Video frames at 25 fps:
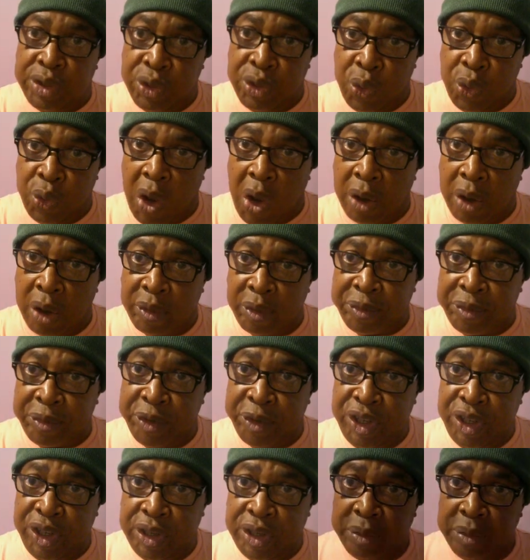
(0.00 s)
to our
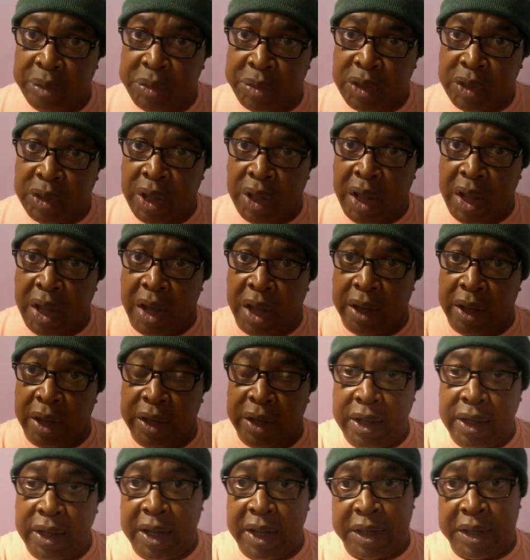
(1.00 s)
freedoms
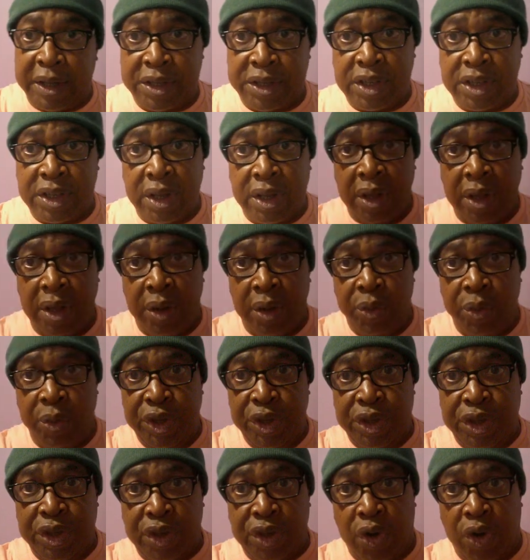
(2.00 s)
unless
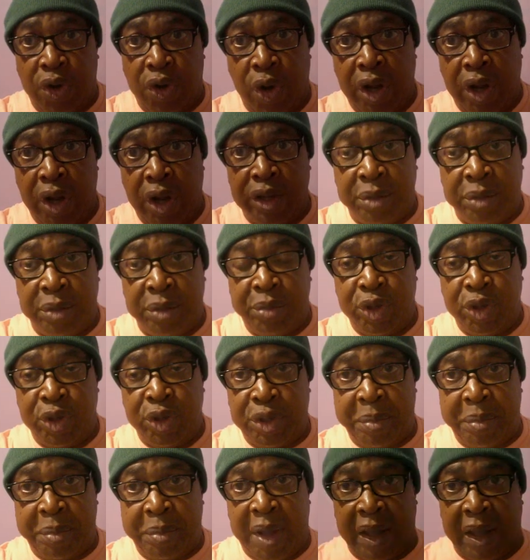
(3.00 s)
we start to
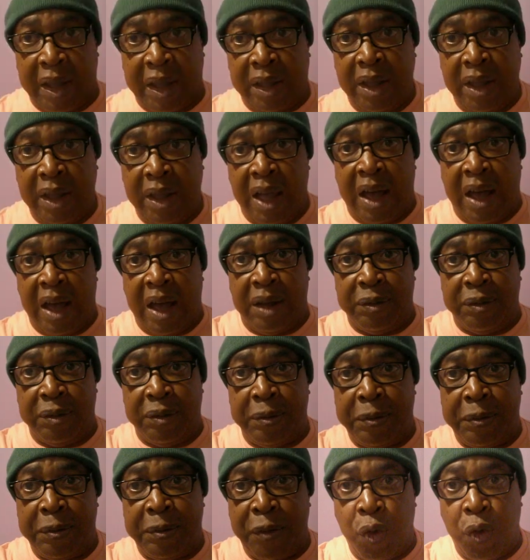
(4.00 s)
push back and
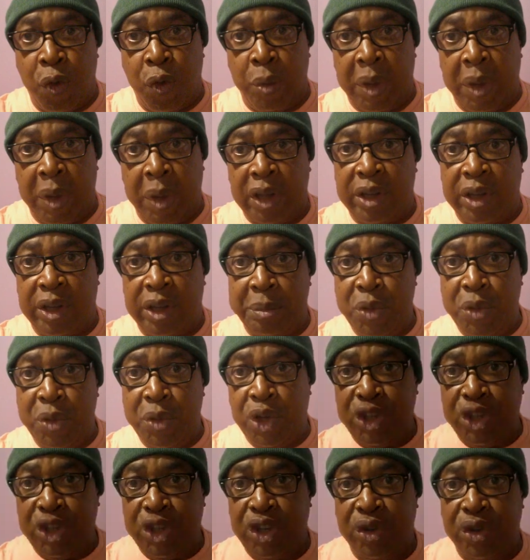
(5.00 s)
form
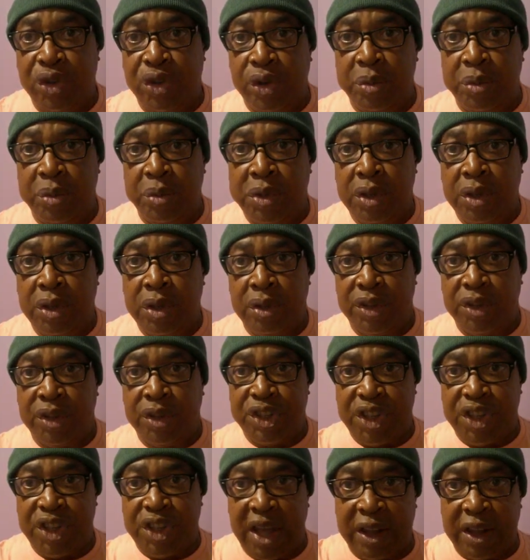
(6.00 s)
community groups.
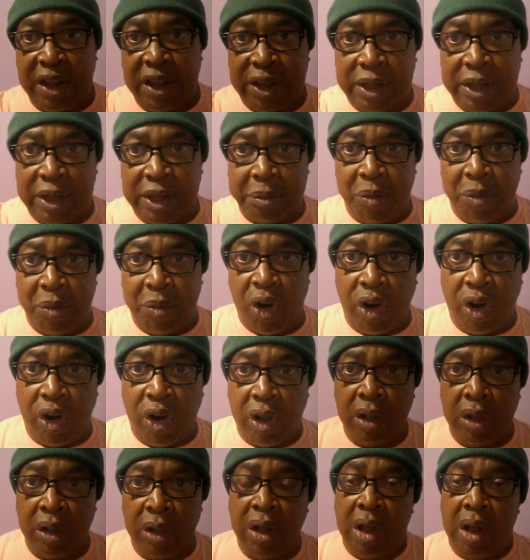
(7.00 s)
This is
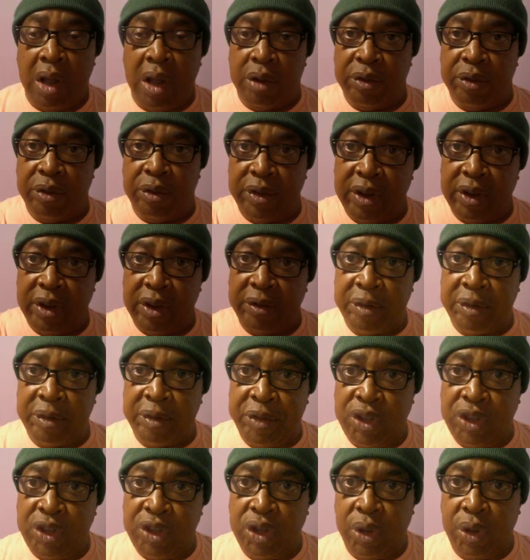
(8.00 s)
Amara with
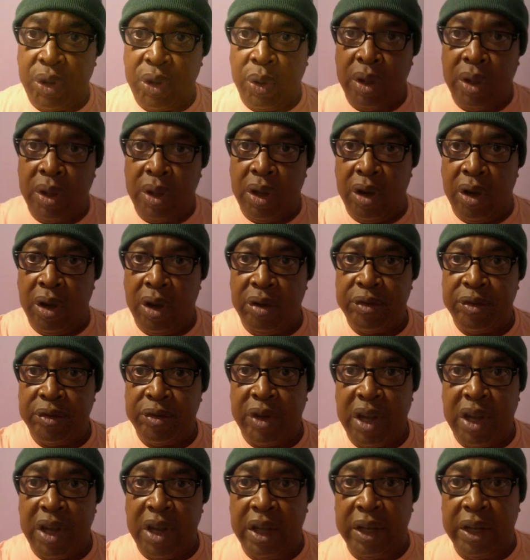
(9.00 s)
another video,
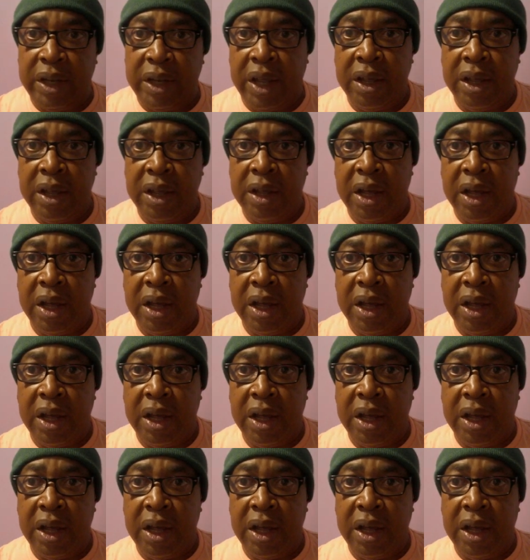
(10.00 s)
over and